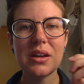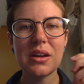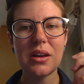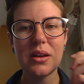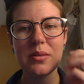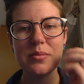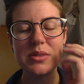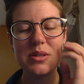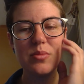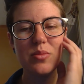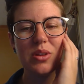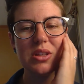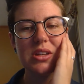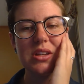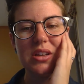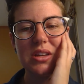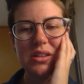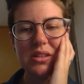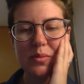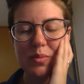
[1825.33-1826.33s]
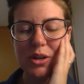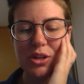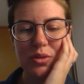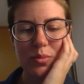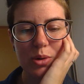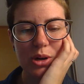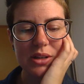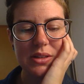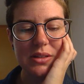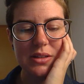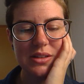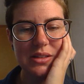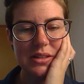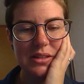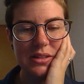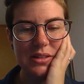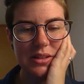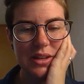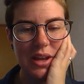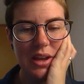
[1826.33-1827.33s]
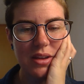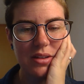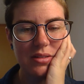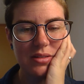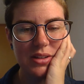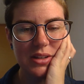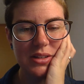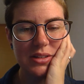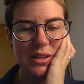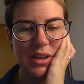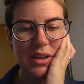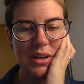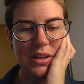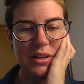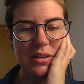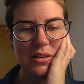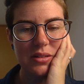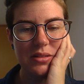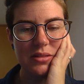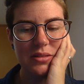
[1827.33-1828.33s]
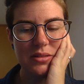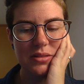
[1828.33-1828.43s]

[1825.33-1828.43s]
Um, some really special presents. Yeah, excited.